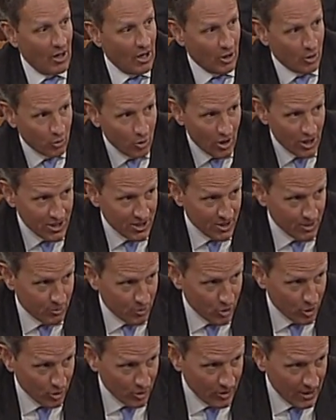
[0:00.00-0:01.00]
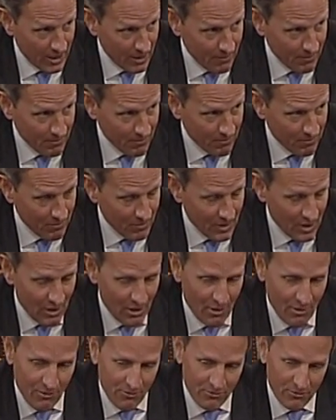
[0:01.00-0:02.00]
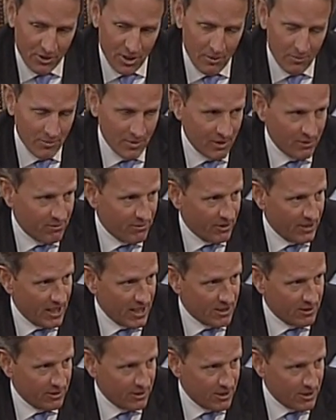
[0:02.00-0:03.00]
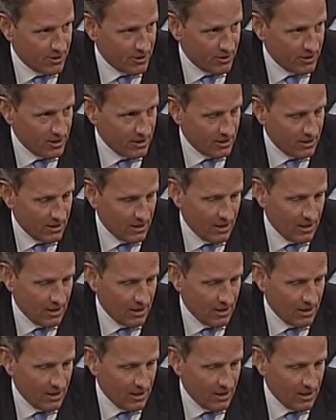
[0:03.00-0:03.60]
across the program from the financial industry.